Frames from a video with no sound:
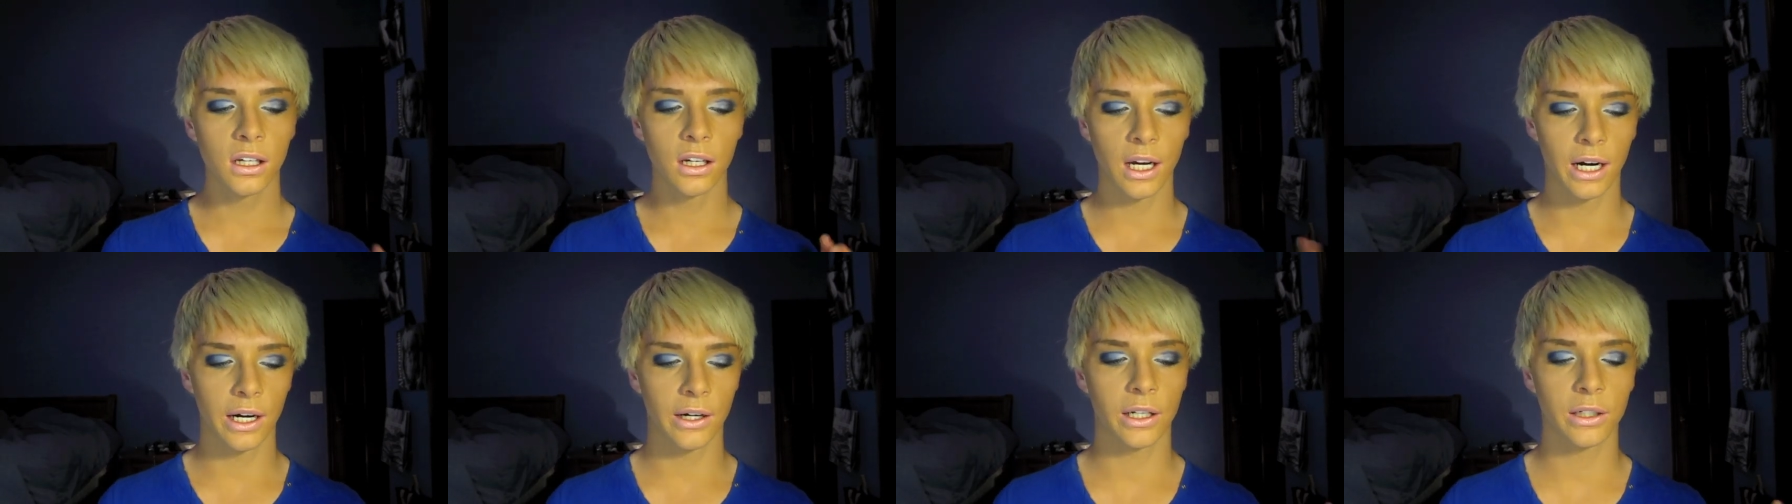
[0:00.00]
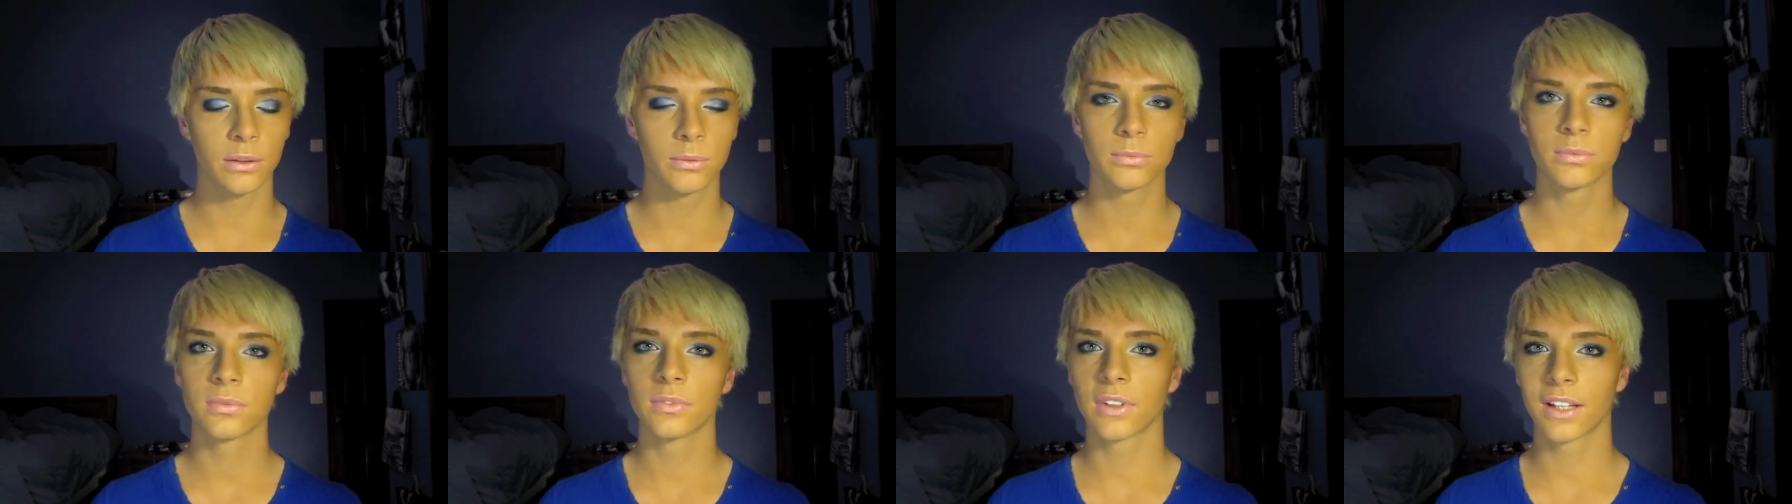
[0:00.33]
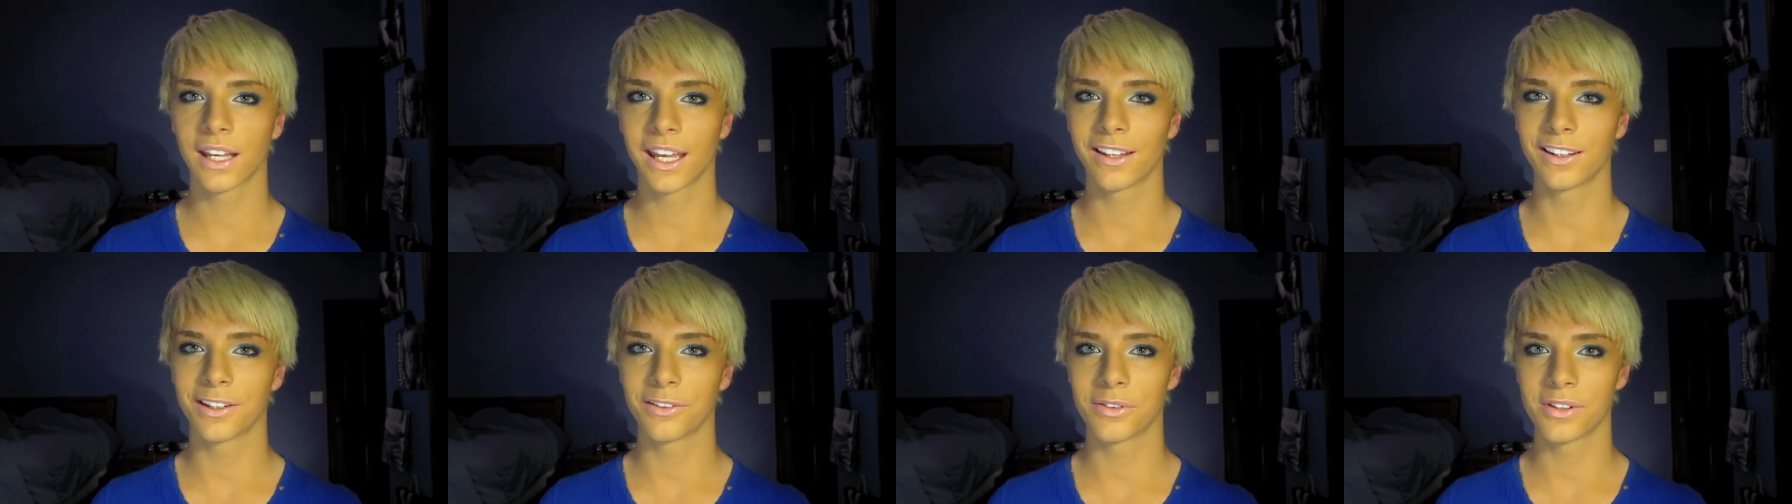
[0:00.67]
I don't know,
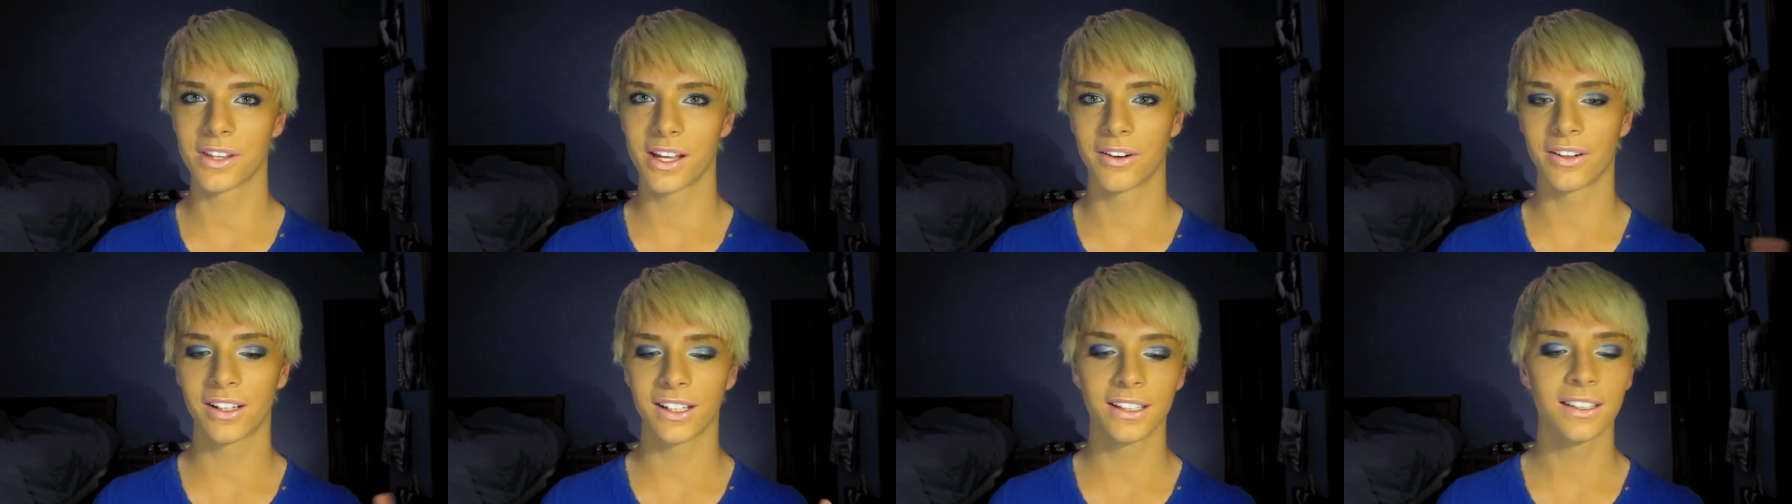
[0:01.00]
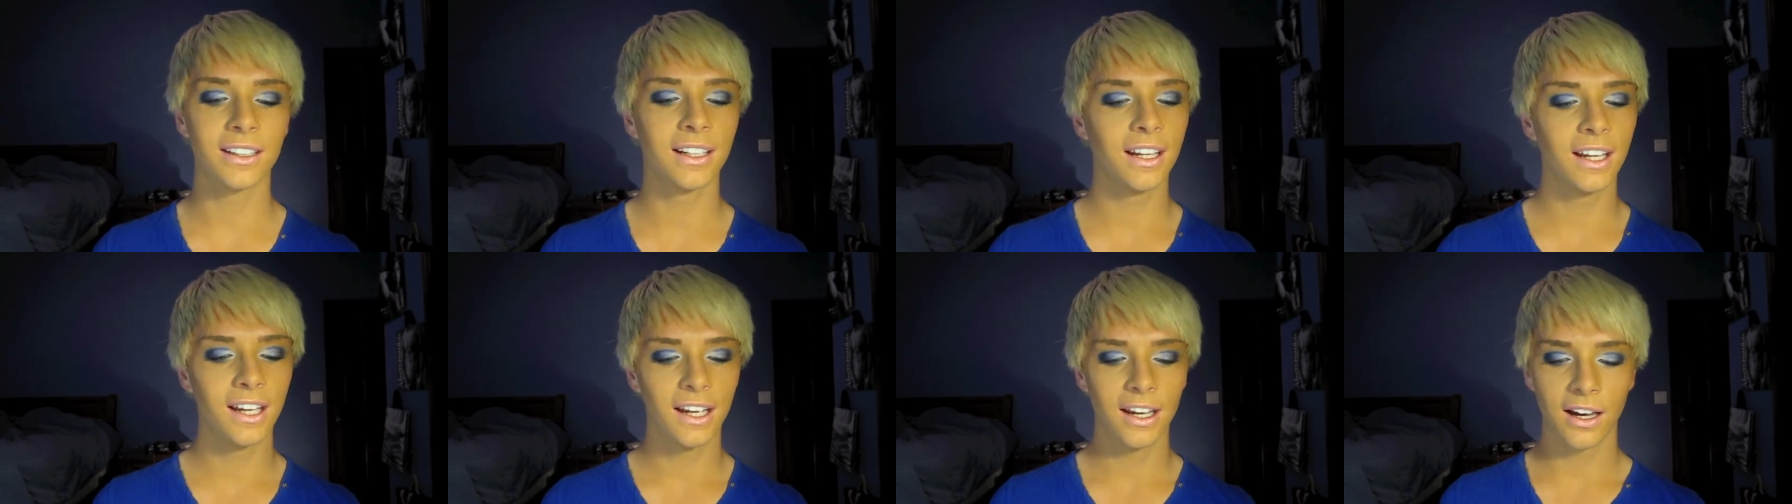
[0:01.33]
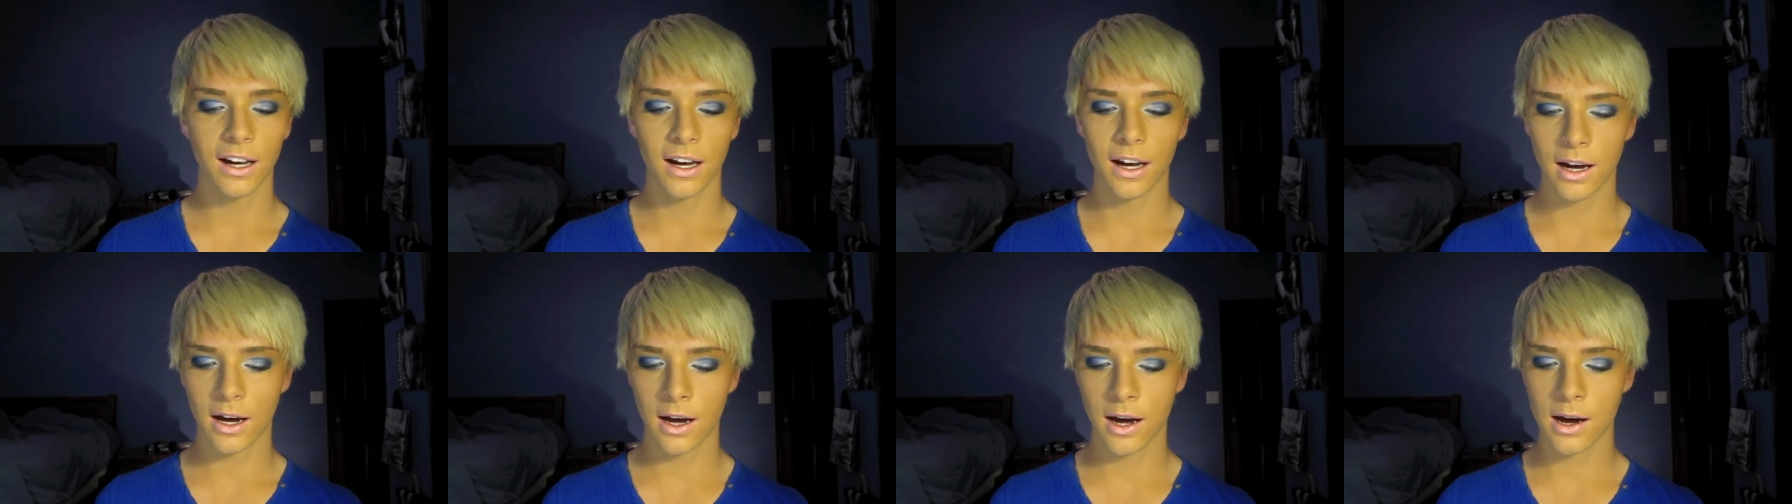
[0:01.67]
can't live without it.
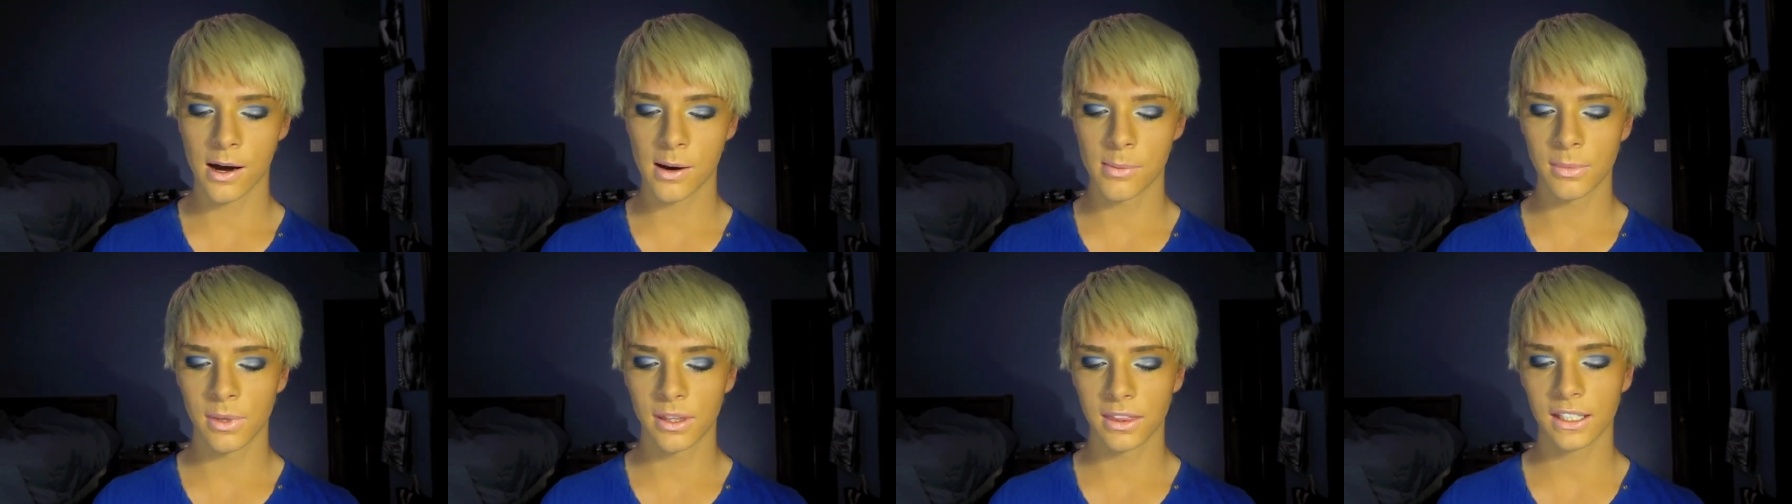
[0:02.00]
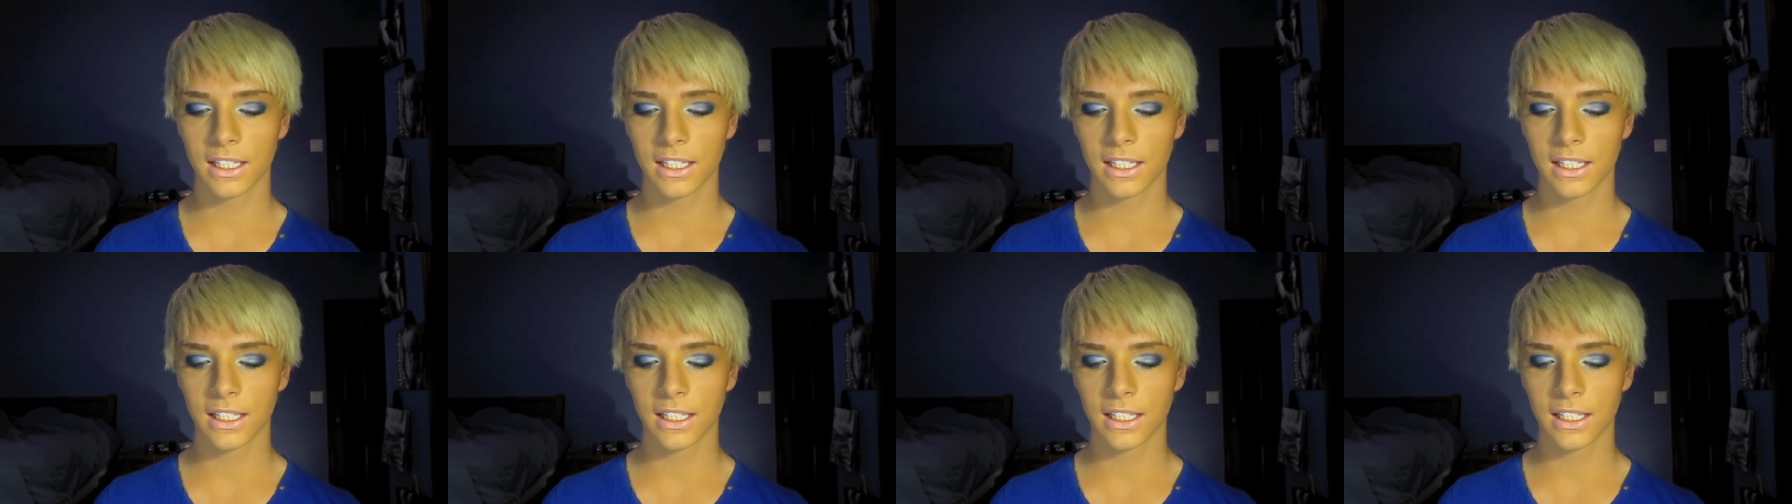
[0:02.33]
Um,